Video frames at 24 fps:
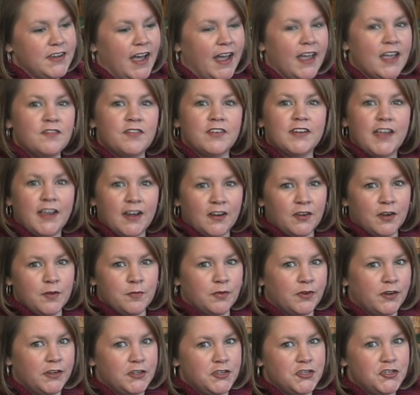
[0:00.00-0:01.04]
I have a Caring
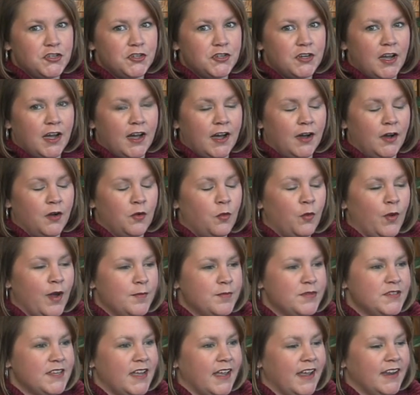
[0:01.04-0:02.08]
Bridge
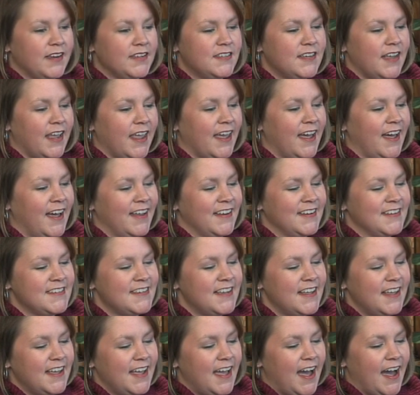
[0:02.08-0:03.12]
website, and
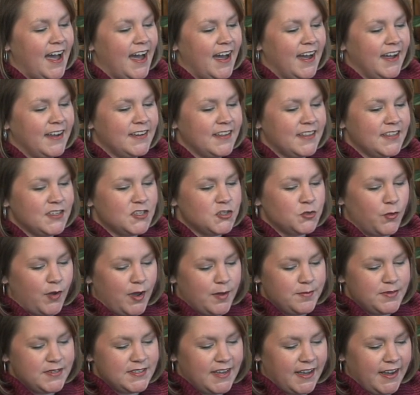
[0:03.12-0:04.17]
on this
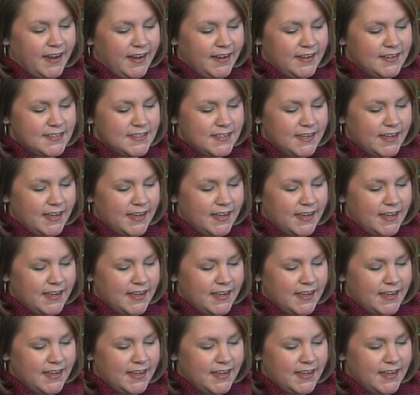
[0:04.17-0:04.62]
website,